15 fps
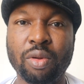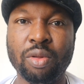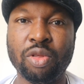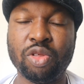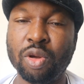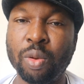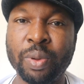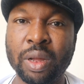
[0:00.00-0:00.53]

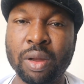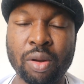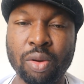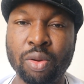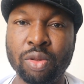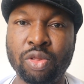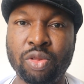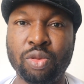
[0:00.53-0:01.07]
shopping
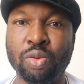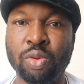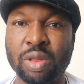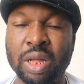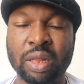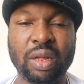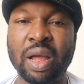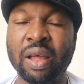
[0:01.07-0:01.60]
clothes, shoes,
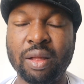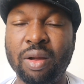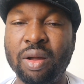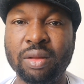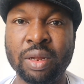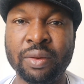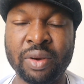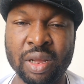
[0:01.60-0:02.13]
and
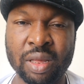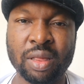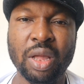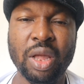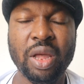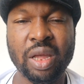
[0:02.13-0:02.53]
all the rest.